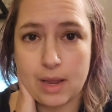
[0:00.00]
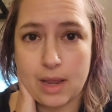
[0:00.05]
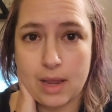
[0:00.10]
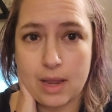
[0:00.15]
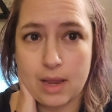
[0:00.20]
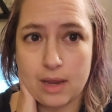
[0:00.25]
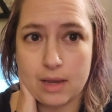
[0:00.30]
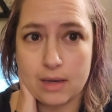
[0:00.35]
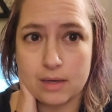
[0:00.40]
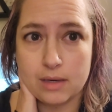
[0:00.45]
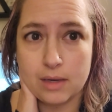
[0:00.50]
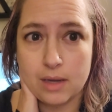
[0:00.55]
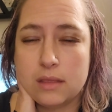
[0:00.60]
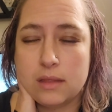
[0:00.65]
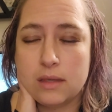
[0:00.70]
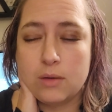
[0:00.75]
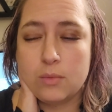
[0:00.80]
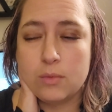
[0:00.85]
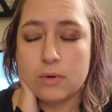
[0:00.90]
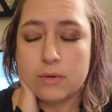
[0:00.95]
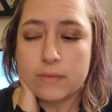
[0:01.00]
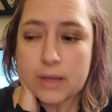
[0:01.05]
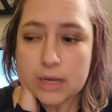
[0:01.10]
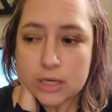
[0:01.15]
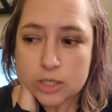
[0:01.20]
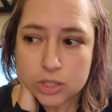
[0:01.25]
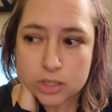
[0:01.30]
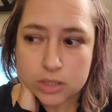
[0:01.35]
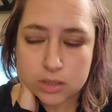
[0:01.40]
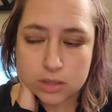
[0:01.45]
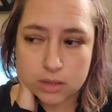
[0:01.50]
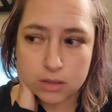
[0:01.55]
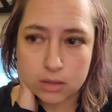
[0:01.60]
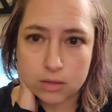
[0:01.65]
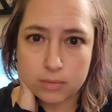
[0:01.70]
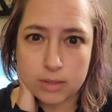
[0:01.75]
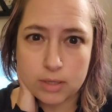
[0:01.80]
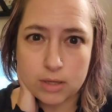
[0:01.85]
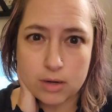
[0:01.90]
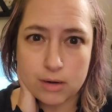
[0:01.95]
and the reflection took a
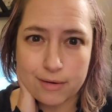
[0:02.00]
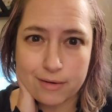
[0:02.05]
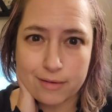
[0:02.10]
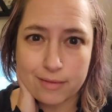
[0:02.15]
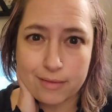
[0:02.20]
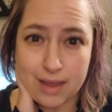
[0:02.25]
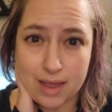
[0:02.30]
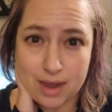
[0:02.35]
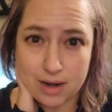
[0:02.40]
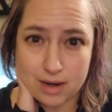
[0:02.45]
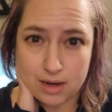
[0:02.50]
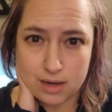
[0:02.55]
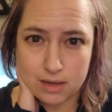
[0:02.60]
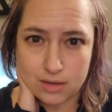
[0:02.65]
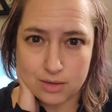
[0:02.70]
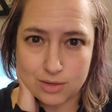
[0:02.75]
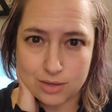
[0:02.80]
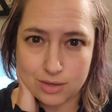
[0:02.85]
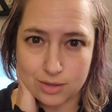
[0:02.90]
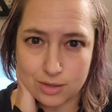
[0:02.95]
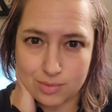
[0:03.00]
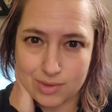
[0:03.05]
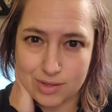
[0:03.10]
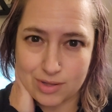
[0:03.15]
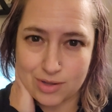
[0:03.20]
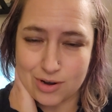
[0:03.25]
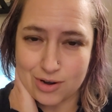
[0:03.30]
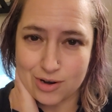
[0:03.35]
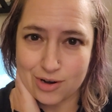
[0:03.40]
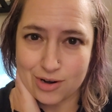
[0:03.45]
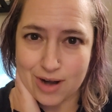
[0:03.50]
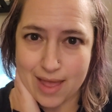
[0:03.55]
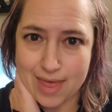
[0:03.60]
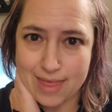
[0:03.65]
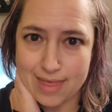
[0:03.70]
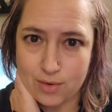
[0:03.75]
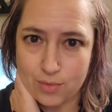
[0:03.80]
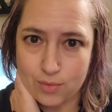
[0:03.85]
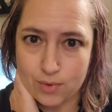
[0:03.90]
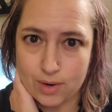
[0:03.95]
little bit longer, the editing took a little bit longer,
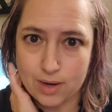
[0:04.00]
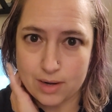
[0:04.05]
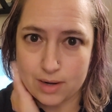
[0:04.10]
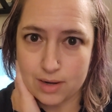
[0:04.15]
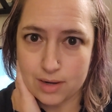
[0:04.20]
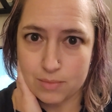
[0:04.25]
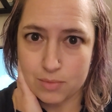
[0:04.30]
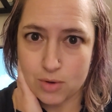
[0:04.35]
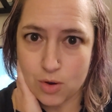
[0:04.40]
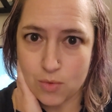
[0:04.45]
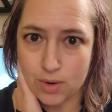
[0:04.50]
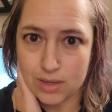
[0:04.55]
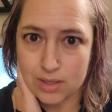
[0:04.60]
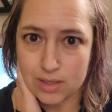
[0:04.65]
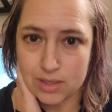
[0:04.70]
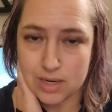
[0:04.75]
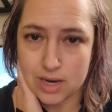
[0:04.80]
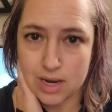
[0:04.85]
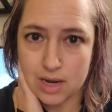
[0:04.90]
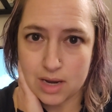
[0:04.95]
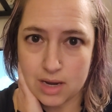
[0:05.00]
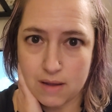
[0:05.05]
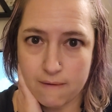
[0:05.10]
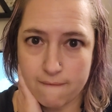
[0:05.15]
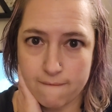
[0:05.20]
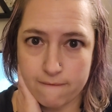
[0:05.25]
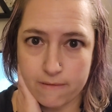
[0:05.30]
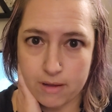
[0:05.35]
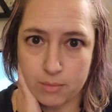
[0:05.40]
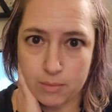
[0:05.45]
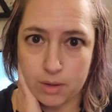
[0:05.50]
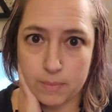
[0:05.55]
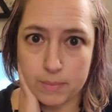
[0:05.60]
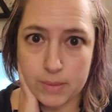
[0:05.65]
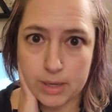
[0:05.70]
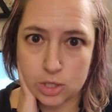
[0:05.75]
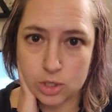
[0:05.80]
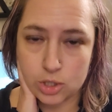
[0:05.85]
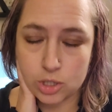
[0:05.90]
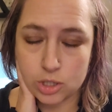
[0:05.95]
and then we ended up going to take family
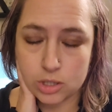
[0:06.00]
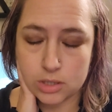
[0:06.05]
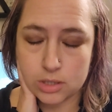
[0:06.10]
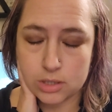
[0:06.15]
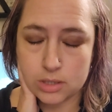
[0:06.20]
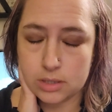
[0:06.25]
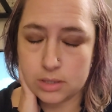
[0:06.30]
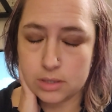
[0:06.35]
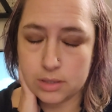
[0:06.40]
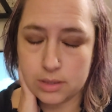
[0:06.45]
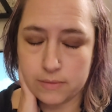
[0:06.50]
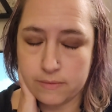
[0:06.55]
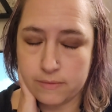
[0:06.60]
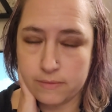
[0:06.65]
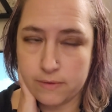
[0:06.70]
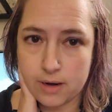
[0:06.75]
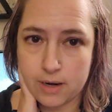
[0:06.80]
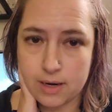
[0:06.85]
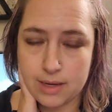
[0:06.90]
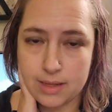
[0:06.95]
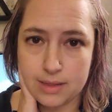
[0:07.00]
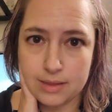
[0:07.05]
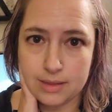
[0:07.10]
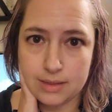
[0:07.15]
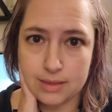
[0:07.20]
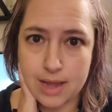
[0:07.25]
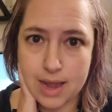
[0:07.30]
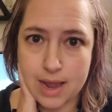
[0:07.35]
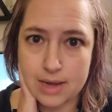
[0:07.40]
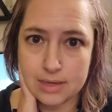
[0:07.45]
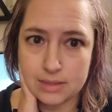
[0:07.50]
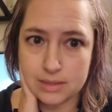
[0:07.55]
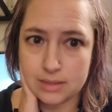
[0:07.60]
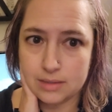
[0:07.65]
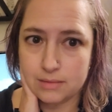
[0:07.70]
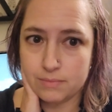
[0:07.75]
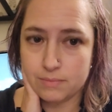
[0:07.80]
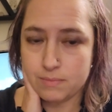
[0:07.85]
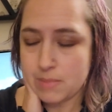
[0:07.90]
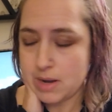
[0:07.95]
pictures very
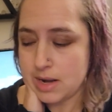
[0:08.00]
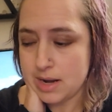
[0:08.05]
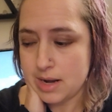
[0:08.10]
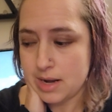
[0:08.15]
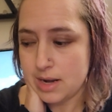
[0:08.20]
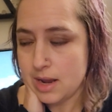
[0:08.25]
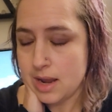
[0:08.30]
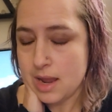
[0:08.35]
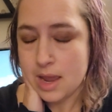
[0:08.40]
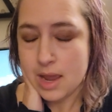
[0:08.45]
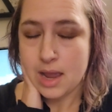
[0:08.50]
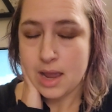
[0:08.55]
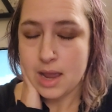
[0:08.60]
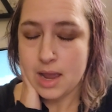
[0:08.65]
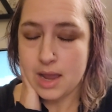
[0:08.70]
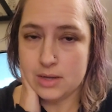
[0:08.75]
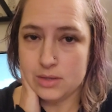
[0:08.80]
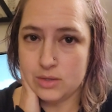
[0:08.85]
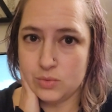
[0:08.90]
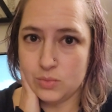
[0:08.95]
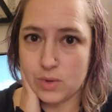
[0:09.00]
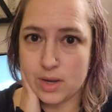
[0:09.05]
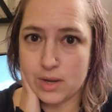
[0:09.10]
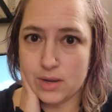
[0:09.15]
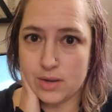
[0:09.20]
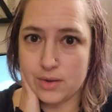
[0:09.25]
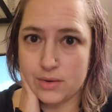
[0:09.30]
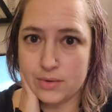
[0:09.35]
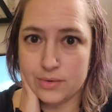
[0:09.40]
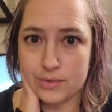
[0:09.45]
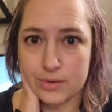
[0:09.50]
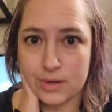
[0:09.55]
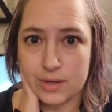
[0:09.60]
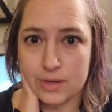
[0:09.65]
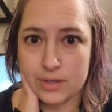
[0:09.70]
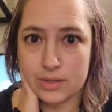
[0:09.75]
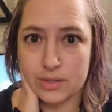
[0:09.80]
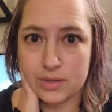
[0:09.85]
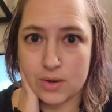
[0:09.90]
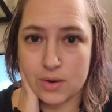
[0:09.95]
last minute as well.
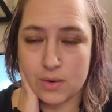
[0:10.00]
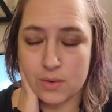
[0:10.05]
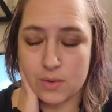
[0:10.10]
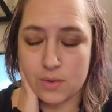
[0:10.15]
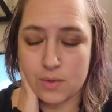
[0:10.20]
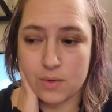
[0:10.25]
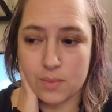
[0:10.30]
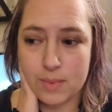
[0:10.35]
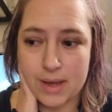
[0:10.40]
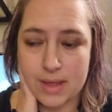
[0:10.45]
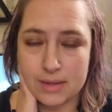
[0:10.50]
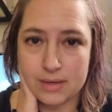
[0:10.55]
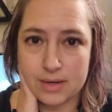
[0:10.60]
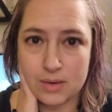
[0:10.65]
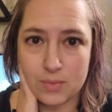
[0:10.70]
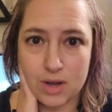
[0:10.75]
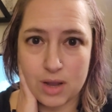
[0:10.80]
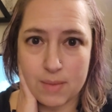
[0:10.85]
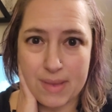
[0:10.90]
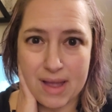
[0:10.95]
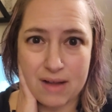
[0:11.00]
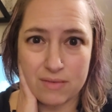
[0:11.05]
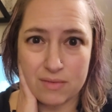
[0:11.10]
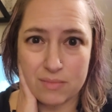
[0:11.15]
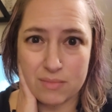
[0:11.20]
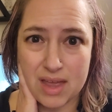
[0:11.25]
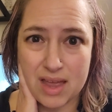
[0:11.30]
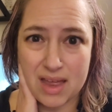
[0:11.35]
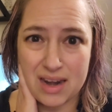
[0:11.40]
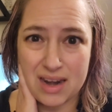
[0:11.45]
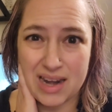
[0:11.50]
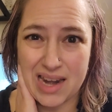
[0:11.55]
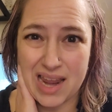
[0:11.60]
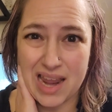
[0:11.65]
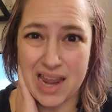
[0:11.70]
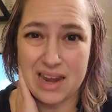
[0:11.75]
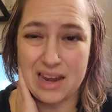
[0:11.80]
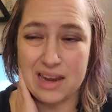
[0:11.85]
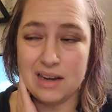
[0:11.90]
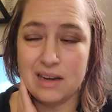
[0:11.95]
So by the time we got back from that and
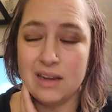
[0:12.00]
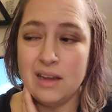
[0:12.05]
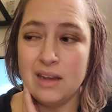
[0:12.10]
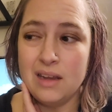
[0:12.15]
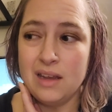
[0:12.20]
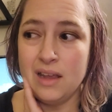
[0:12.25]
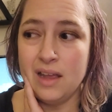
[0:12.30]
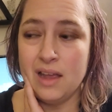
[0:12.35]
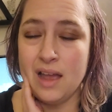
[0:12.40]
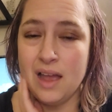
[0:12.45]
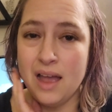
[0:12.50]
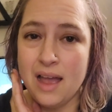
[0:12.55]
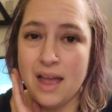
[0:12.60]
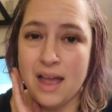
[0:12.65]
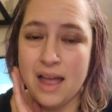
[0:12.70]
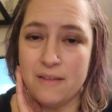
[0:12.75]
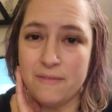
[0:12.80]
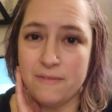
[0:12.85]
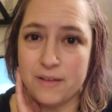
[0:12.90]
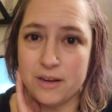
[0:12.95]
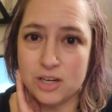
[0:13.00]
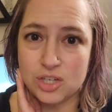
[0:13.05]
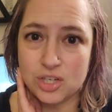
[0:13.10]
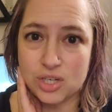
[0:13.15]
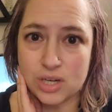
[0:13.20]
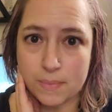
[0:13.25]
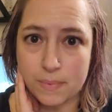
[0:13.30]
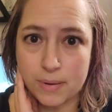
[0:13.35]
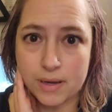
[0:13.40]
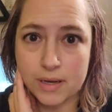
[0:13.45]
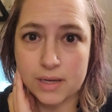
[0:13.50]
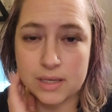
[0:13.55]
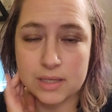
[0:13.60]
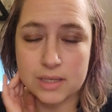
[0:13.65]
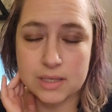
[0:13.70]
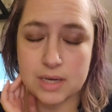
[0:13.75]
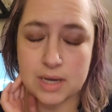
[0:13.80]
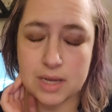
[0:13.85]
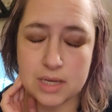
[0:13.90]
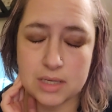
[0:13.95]
ate, I finished up
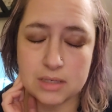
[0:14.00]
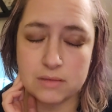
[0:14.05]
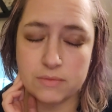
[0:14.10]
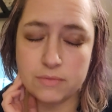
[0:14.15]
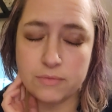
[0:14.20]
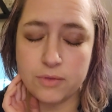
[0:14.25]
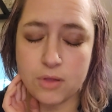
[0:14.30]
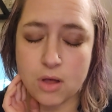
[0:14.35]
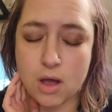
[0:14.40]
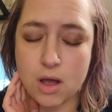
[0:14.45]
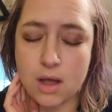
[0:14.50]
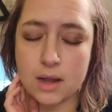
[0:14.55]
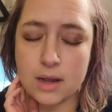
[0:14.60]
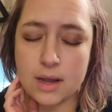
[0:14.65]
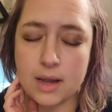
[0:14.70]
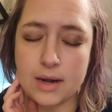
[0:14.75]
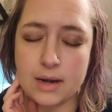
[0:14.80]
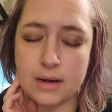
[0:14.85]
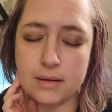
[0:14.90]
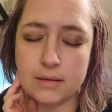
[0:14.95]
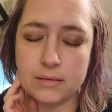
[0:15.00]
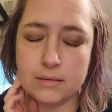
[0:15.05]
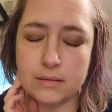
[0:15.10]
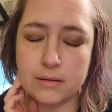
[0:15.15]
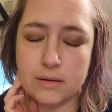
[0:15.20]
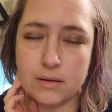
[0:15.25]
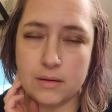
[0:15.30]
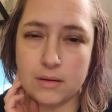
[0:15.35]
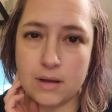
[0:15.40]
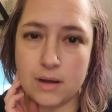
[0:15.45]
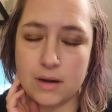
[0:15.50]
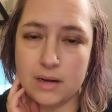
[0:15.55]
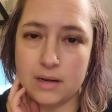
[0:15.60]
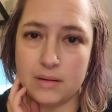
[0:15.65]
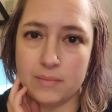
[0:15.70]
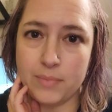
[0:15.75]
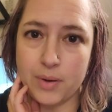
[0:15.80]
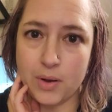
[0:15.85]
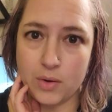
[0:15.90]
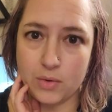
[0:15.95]
today's vlog and got
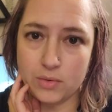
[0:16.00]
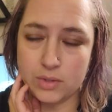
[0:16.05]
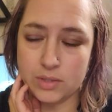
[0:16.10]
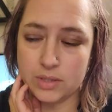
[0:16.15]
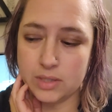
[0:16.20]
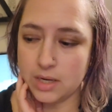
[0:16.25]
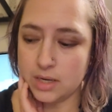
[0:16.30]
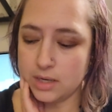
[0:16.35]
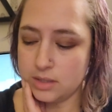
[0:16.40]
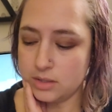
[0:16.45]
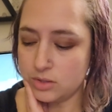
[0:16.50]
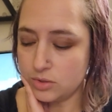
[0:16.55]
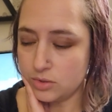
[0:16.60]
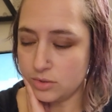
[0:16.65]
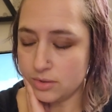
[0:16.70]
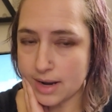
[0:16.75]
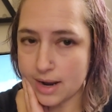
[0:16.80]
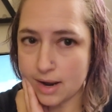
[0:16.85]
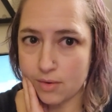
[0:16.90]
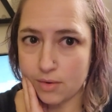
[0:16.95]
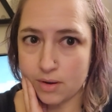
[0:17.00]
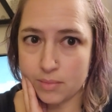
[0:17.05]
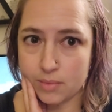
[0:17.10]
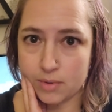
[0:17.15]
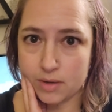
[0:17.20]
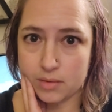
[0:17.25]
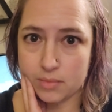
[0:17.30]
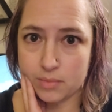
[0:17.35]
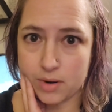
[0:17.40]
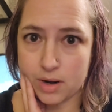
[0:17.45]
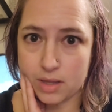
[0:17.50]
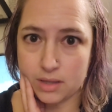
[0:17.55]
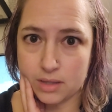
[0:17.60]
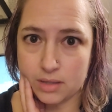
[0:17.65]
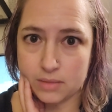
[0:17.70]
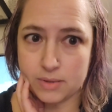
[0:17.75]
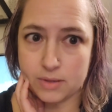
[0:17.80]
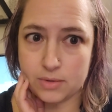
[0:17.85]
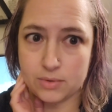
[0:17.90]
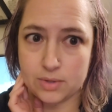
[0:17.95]
it posted. So now I'm gonna probably
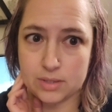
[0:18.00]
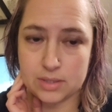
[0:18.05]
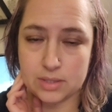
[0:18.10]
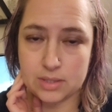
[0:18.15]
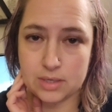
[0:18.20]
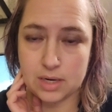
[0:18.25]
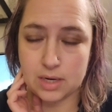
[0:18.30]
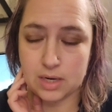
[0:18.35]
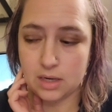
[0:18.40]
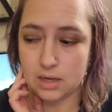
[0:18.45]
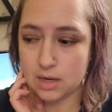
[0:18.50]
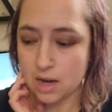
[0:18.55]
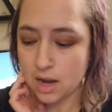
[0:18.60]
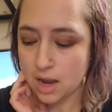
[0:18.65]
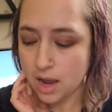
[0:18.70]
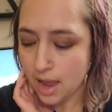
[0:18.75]
spend the rest of the night.